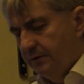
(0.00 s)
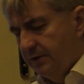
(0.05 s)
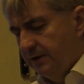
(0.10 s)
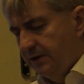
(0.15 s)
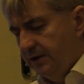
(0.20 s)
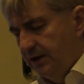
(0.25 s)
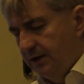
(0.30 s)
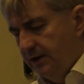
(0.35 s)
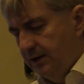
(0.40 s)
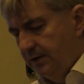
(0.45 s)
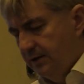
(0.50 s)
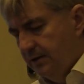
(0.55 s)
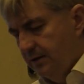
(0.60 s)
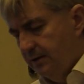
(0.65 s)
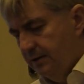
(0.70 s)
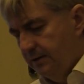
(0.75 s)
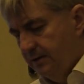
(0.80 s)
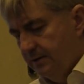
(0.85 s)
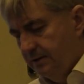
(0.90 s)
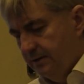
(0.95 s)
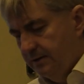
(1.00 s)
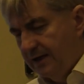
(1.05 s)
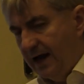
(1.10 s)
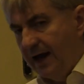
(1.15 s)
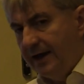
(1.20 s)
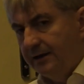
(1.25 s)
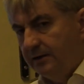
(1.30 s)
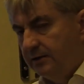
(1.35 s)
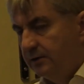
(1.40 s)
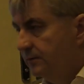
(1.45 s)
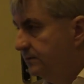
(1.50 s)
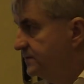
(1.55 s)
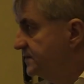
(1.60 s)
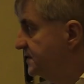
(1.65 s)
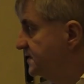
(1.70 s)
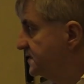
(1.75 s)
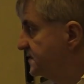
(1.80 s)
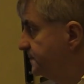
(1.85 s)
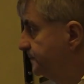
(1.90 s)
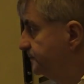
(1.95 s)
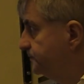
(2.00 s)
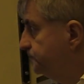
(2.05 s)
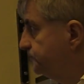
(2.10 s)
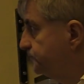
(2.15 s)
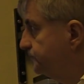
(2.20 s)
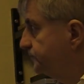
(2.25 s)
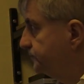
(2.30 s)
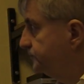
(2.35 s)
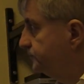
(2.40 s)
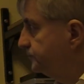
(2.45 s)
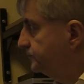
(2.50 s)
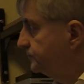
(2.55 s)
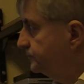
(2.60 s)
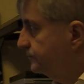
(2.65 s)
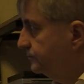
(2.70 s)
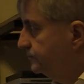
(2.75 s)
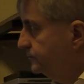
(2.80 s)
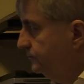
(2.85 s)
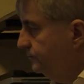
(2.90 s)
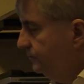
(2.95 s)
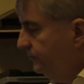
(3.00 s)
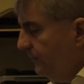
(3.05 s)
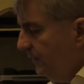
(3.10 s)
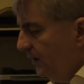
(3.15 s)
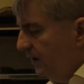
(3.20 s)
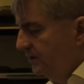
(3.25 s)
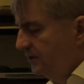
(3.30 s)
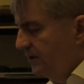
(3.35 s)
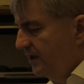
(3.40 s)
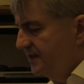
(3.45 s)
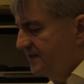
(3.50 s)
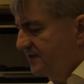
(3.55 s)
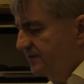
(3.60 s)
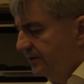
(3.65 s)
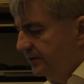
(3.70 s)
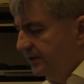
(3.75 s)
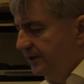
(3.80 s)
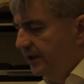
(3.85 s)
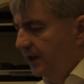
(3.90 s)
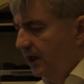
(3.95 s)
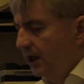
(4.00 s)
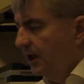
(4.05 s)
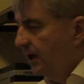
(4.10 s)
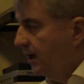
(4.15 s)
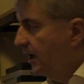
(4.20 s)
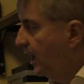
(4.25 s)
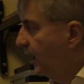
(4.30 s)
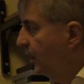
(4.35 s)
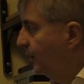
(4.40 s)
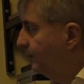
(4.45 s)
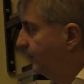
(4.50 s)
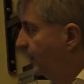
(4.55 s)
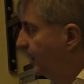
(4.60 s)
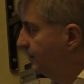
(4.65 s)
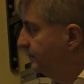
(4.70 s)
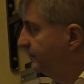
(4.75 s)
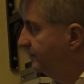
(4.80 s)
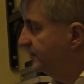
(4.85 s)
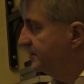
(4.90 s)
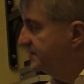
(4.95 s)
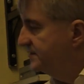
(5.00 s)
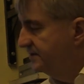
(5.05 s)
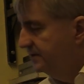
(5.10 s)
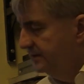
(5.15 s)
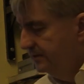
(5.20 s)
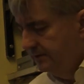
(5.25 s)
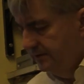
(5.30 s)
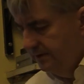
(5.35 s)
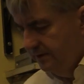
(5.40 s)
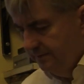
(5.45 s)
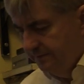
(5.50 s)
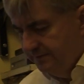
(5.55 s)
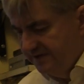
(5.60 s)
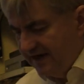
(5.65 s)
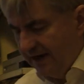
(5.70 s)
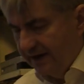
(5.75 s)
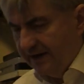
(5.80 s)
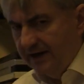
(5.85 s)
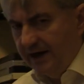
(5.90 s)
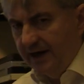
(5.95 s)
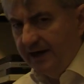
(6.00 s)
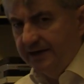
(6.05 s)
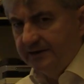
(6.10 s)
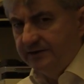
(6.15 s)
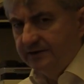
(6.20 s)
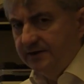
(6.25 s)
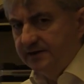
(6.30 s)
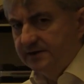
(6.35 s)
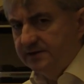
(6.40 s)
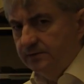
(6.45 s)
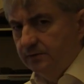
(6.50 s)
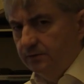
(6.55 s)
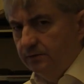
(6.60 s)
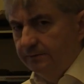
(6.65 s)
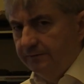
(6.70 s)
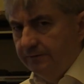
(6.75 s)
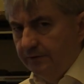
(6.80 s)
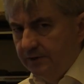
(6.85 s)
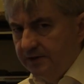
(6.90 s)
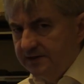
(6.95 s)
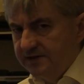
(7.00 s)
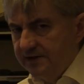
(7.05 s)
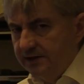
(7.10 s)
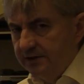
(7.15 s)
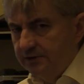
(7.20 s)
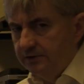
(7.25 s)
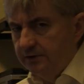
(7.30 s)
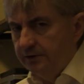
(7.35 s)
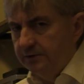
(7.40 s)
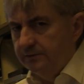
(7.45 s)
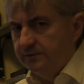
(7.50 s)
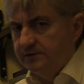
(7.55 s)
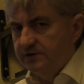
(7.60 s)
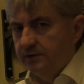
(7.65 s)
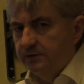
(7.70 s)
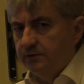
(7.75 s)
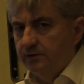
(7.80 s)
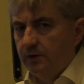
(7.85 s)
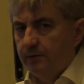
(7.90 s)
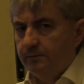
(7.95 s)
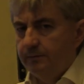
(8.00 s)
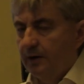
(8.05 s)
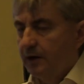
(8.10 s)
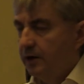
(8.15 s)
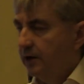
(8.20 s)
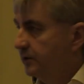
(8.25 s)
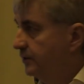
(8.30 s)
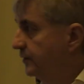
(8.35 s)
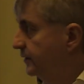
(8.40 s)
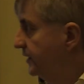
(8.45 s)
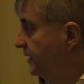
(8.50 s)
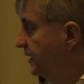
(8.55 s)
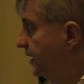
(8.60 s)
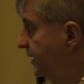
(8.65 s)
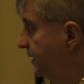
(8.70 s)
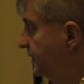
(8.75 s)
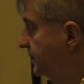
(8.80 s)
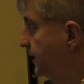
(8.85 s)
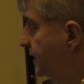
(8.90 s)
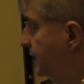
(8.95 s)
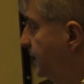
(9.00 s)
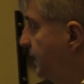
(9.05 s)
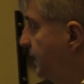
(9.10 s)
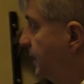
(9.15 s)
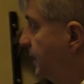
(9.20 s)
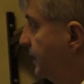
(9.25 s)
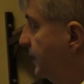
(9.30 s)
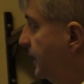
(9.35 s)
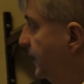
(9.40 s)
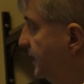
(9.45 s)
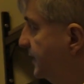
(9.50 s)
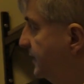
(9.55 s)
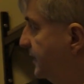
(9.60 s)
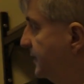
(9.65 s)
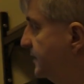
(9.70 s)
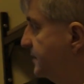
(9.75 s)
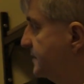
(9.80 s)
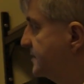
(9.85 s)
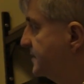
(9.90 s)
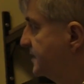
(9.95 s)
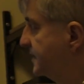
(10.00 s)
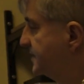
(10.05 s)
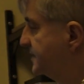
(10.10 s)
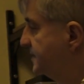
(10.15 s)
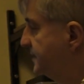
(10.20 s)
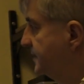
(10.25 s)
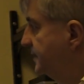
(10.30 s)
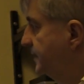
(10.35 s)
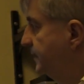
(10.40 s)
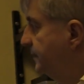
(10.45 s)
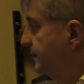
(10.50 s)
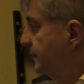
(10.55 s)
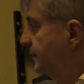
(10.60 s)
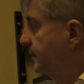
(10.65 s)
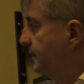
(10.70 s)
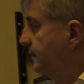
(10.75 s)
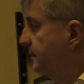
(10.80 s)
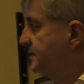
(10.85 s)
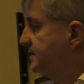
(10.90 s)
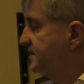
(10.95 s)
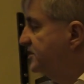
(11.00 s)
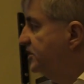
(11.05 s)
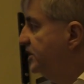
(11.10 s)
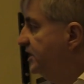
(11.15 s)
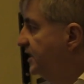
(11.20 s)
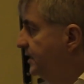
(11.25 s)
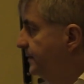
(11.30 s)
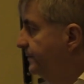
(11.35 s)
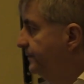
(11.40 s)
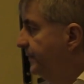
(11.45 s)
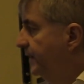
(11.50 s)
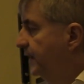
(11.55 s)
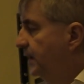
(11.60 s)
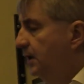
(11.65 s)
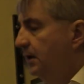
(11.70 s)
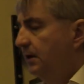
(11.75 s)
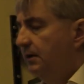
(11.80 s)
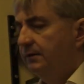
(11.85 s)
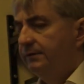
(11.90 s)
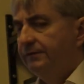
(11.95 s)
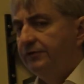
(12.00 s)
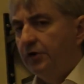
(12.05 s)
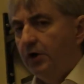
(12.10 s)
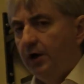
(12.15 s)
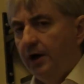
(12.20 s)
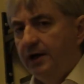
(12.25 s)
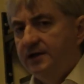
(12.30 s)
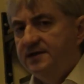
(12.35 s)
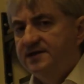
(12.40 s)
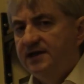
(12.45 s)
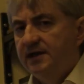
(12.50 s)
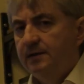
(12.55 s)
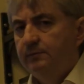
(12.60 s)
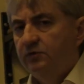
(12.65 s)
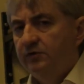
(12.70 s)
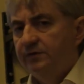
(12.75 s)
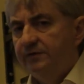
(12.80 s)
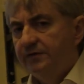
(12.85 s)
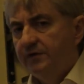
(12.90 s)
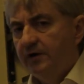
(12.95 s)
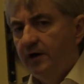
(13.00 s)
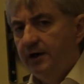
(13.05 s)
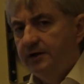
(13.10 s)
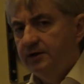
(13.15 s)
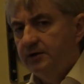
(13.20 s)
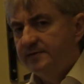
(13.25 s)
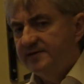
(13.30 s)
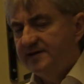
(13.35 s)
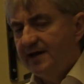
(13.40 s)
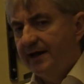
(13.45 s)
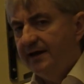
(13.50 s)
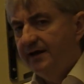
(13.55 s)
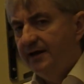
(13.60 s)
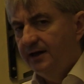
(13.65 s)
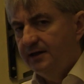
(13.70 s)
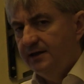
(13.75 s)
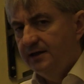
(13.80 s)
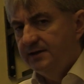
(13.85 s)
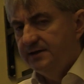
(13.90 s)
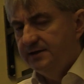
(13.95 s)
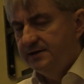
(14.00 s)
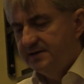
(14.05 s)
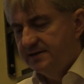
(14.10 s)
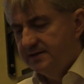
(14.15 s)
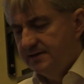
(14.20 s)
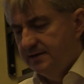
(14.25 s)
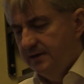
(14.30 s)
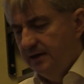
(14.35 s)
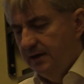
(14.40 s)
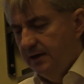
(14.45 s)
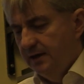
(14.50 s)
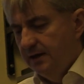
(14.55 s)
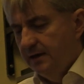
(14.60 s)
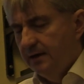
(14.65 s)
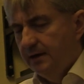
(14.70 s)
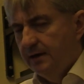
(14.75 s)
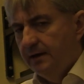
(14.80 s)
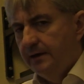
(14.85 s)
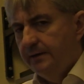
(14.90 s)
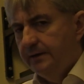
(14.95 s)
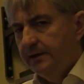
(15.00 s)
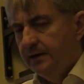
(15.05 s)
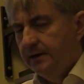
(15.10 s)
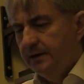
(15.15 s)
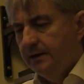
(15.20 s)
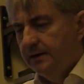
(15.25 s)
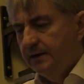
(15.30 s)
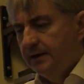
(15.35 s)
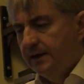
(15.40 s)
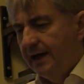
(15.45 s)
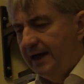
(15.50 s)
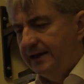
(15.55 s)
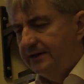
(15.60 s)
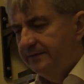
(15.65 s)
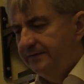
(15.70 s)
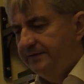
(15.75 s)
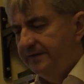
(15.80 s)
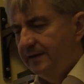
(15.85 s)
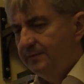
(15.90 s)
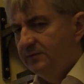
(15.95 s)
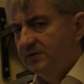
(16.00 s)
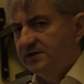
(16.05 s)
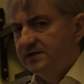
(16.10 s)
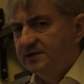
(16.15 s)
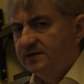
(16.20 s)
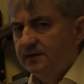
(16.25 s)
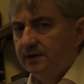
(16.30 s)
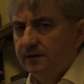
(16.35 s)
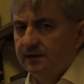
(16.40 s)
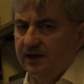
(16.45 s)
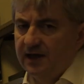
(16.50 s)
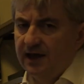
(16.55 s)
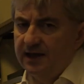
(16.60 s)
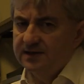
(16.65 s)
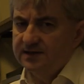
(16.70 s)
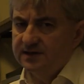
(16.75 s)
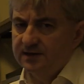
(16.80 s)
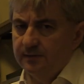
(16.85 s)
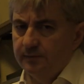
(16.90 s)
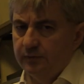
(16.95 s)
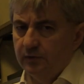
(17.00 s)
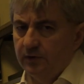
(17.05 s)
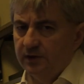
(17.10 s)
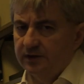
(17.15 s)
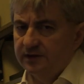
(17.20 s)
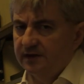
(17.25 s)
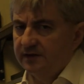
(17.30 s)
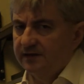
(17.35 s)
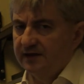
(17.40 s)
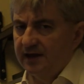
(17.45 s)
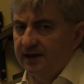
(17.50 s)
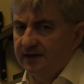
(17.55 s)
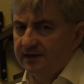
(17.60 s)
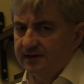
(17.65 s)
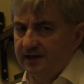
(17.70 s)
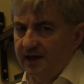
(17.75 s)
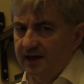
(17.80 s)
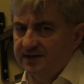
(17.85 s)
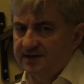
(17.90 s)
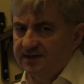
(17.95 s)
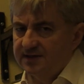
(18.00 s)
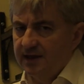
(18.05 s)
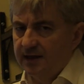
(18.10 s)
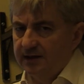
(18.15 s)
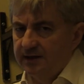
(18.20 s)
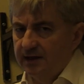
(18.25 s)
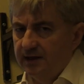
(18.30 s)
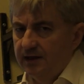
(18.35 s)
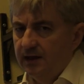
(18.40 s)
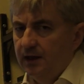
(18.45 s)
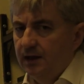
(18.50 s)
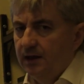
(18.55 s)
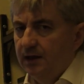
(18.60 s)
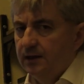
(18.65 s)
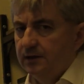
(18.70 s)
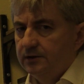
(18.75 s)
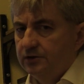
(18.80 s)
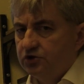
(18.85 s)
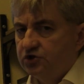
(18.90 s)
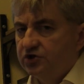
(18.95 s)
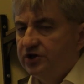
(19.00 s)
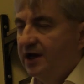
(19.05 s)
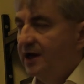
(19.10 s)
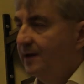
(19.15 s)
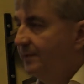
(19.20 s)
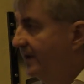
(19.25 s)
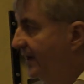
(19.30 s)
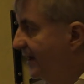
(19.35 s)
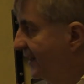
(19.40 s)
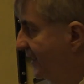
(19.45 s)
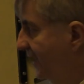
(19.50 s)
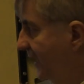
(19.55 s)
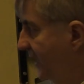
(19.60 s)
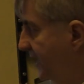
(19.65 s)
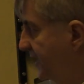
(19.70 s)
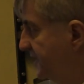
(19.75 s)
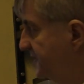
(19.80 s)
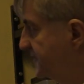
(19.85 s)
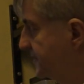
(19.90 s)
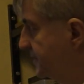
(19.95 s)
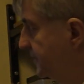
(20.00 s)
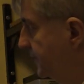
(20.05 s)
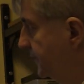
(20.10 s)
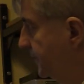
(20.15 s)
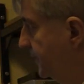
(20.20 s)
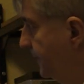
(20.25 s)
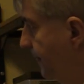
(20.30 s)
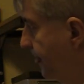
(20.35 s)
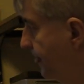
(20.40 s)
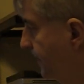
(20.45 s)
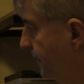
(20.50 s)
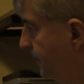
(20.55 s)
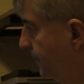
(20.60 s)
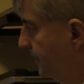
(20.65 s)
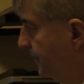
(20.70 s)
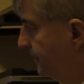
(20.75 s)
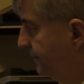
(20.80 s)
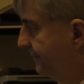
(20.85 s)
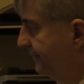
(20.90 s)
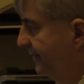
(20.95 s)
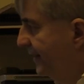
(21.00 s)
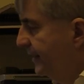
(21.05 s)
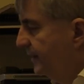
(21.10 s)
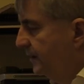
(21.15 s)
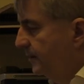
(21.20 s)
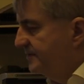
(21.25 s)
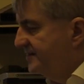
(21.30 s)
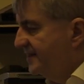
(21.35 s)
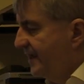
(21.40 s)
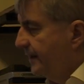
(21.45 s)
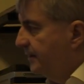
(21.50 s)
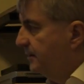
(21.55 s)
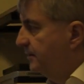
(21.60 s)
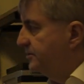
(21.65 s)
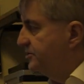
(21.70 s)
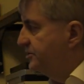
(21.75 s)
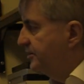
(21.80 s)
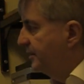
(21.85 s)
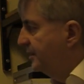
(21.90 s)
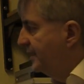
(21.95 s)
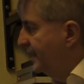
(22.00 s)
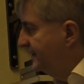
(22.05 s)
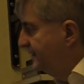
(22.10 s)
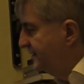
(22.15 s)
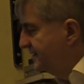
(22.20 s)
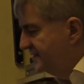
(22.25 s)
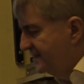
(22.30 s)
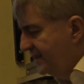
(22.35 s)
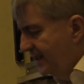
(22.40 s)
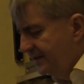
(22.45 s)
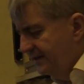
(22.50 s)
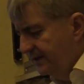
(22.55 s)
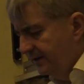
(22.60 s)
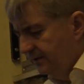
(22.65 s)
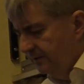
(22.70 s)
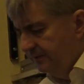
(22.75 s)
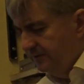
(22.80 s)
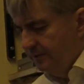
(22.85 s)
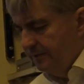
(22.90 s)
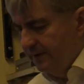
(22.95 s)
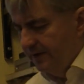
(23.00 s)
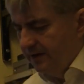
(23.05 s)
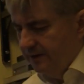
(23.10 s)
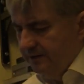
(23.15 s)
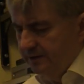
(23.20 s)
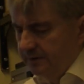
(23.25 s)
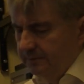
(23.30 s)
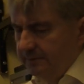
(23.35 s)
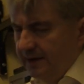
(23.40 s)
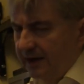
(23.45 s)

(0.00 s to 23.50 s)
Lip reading: the diagnosis. The history, Carl Baum was the psychiatrist who first introduced the term paranoia in 1863. Sigmund Freud, the psychoanalyst, had a famous case report, a case study, the Schreber case, where a psychological understanding of the paranoid